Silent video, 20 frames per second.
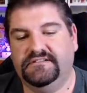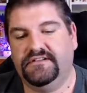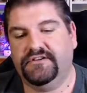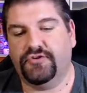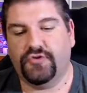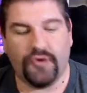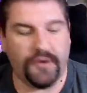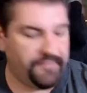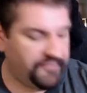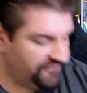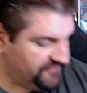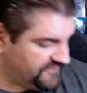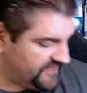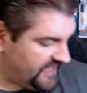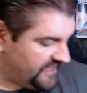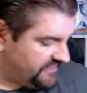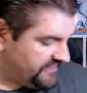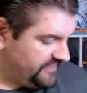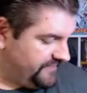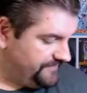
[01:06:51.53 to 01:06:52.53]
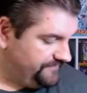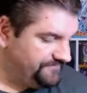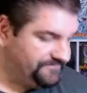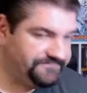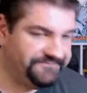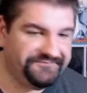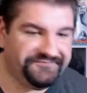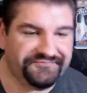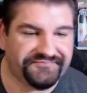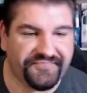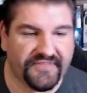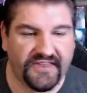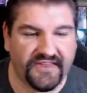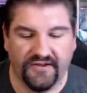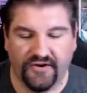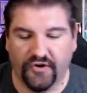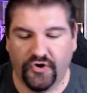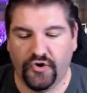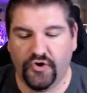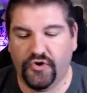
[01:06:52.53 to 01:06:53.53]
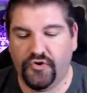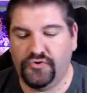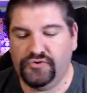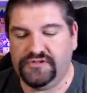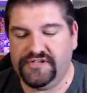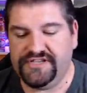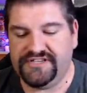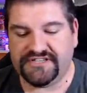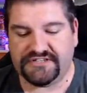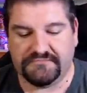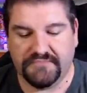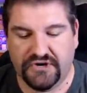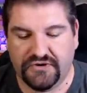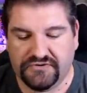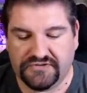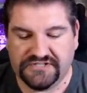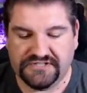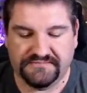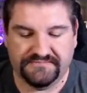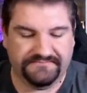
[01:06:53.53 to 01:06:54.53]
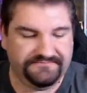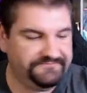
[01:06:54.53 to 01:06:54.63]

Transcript: grip of death. Holy smokes.